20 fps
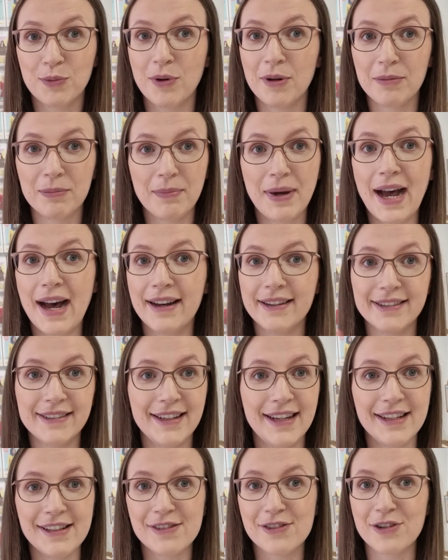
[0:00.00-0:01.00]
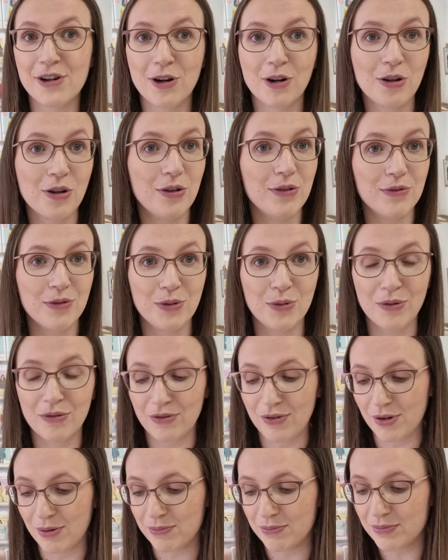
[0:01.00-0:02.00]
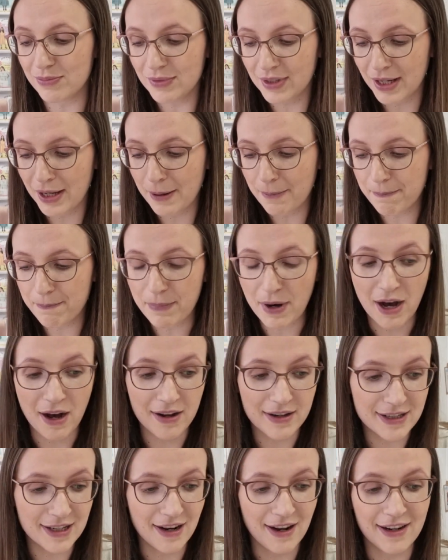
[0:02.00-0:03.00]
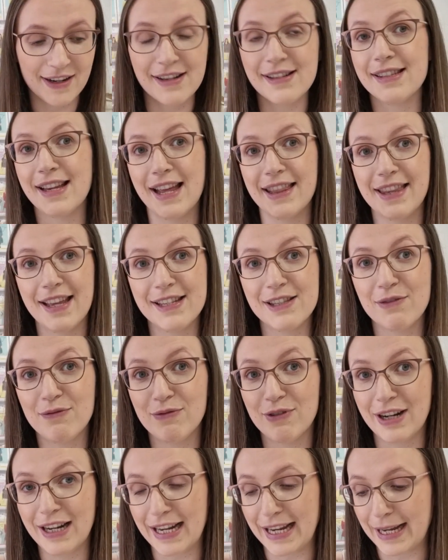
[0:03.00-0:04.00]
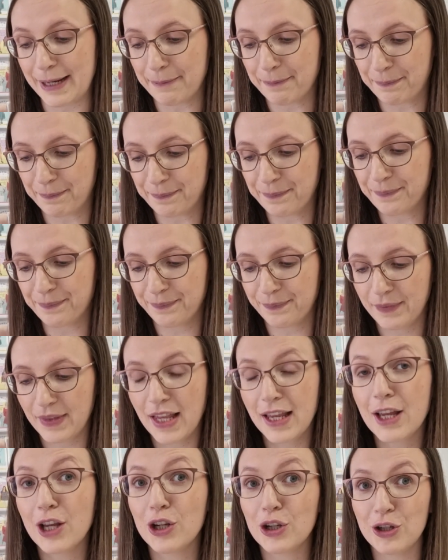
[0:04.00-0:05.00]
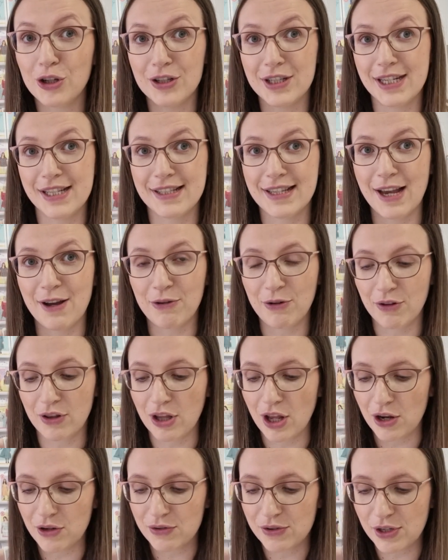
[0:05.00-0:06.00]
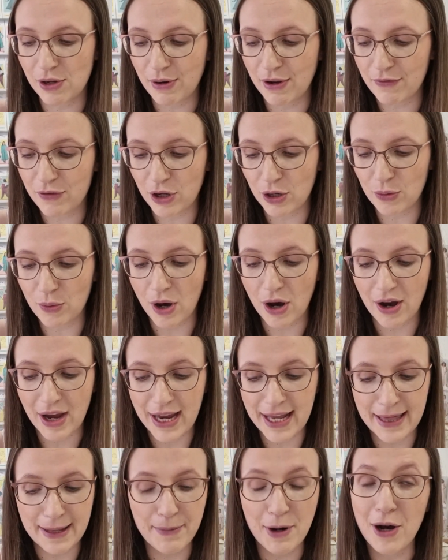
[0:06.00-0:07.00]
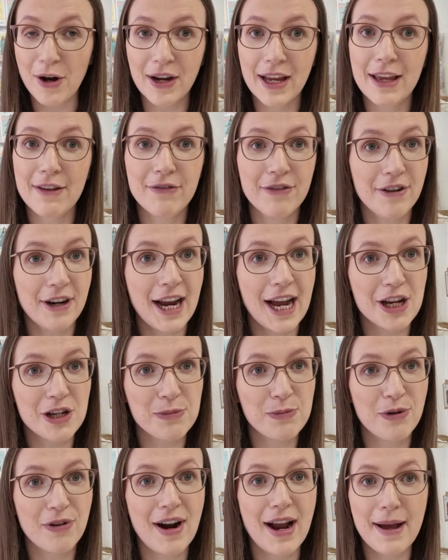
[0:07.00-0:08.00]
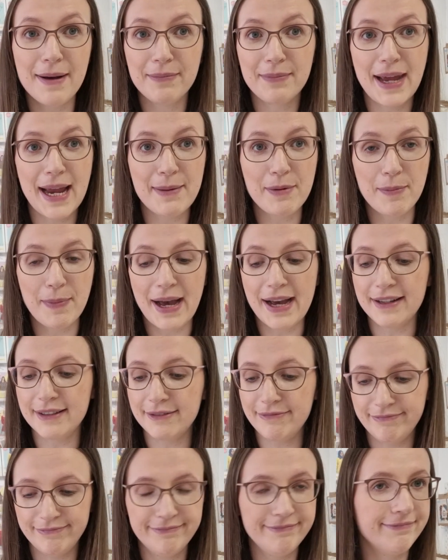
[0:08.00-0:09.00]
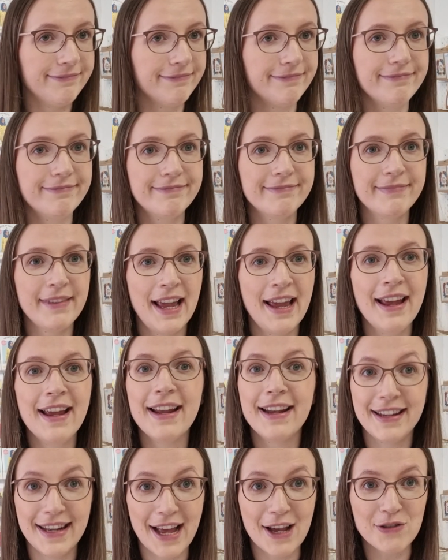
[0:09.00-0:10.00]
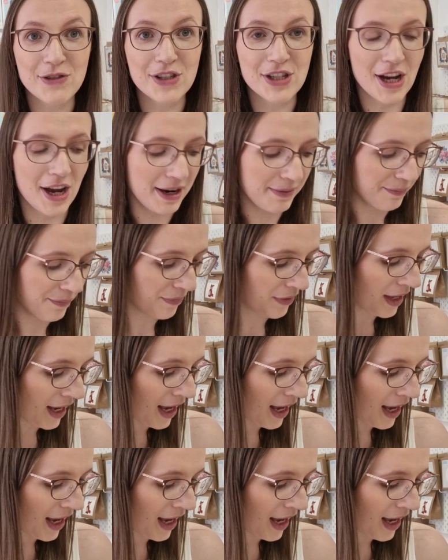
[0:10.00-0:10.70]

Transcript: one pattern in stock of all of them, but like I said, there's a really good discount on those. So if you are in the market for a cashmere paper pattern, now's the time.